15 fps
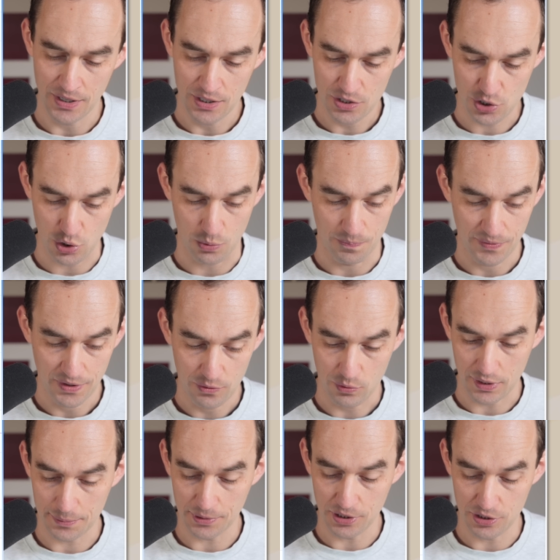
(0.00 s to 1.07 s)
So
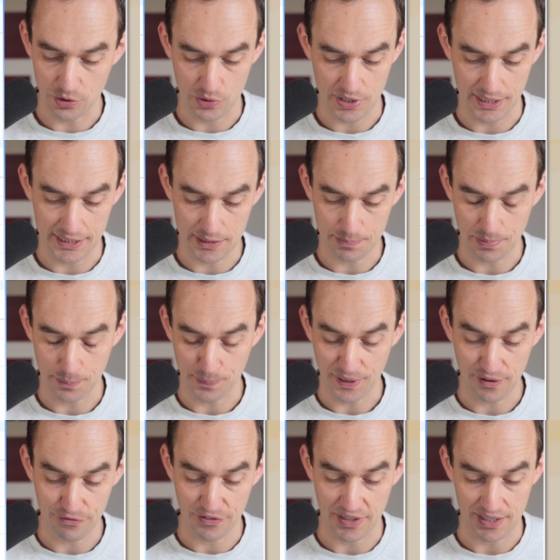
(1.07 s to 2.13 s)
what I'm going to do is I need to
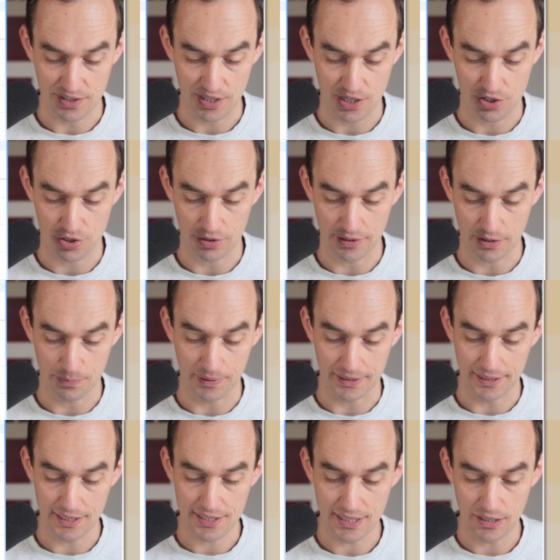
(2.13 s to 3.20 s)
prepare for that session a little bit.
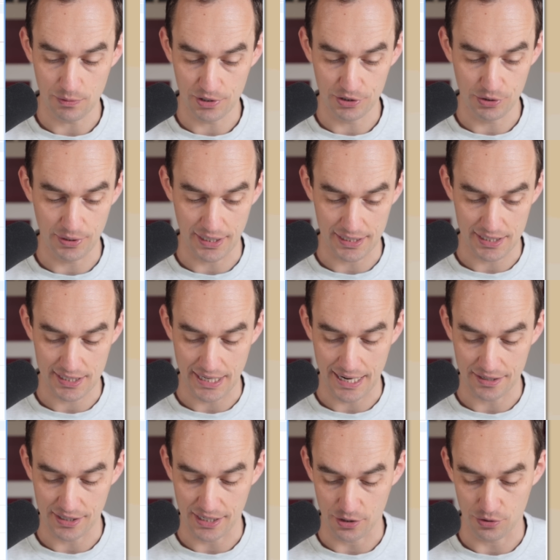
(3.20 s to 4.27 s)
Let's say I want to do that
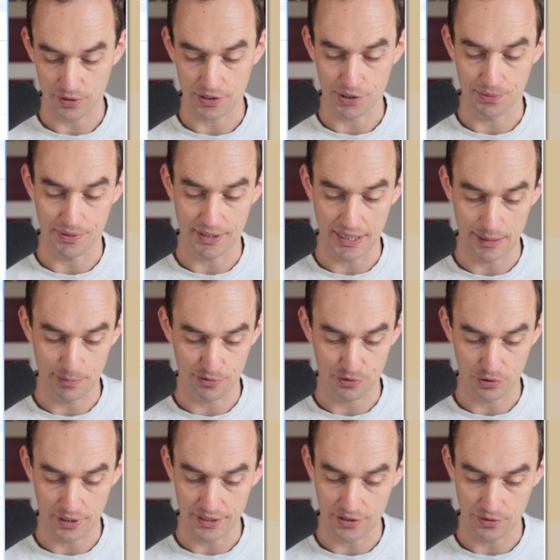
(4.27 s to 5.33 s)
Saturday earlier in the day
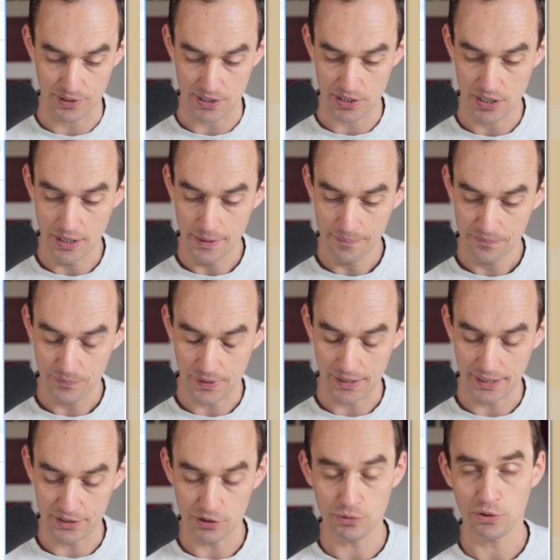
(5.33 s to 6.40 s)
before I do this,
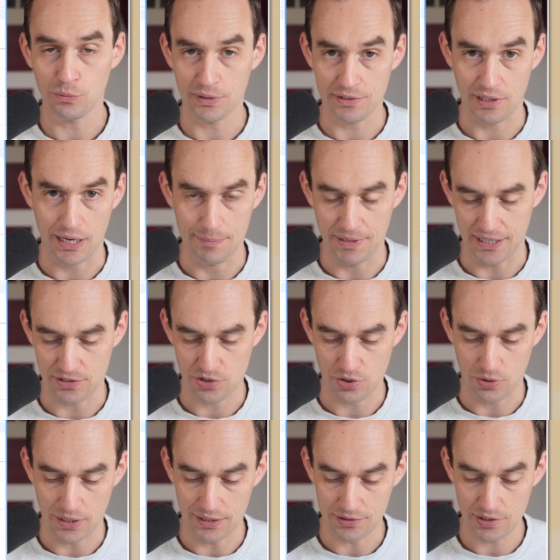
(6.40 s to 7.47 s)
but I don't know what time yet.
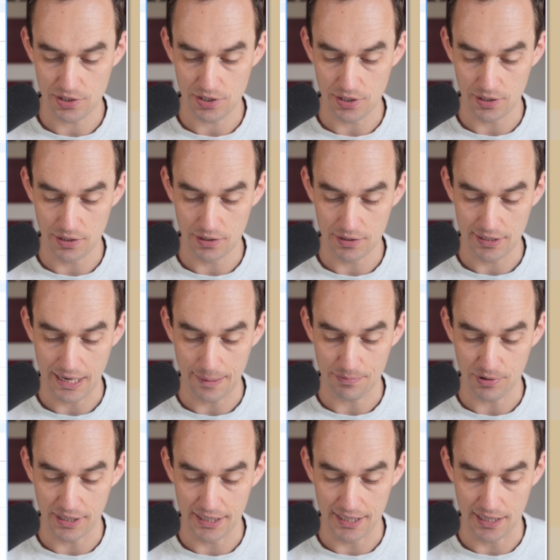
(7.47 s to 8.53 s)
So I'll just tap
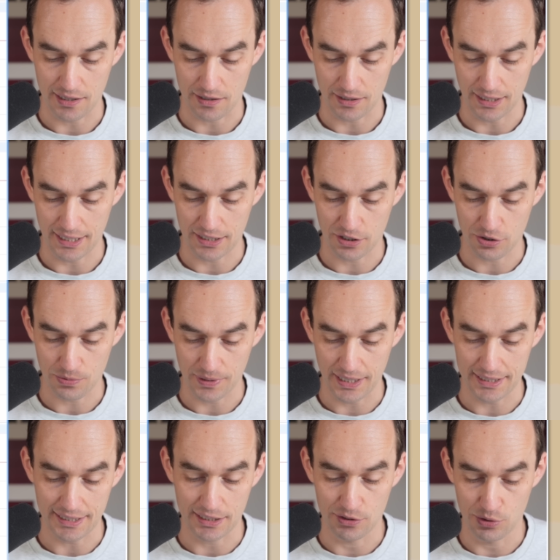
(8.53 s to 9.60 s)
right here and
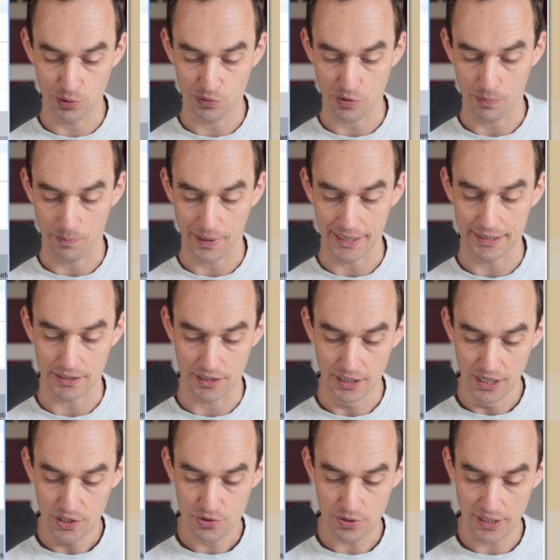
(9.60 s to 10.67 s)
create a new reminder.
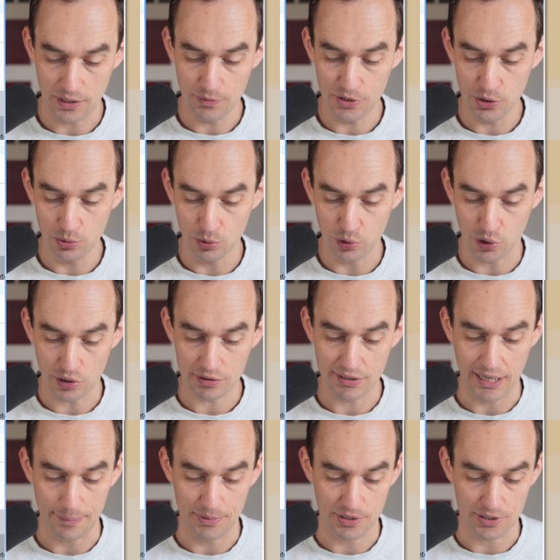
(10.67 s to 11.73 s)
So now when you long
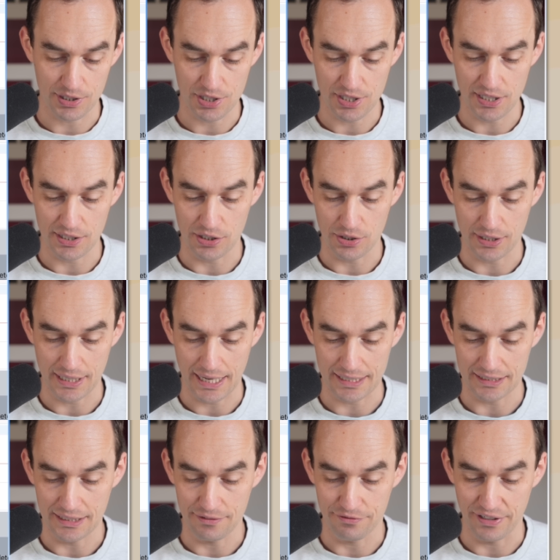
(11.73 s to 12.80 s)
tap, you're going to see that you can add
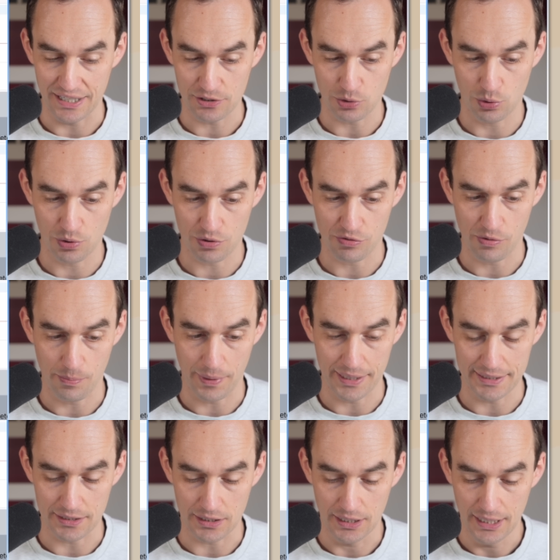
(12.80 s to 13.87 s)
an event or a
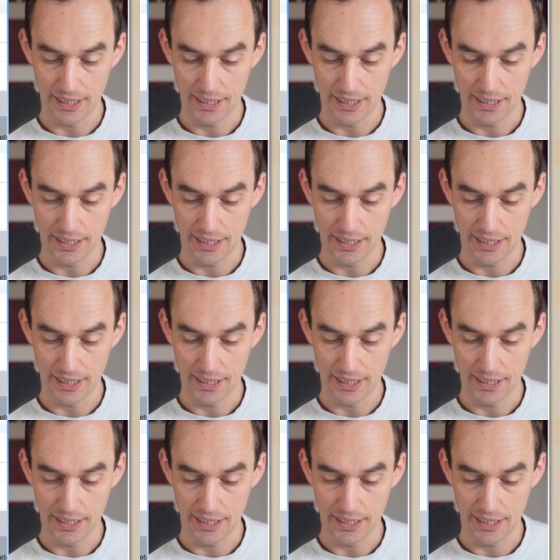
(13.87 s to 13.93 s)
reminder.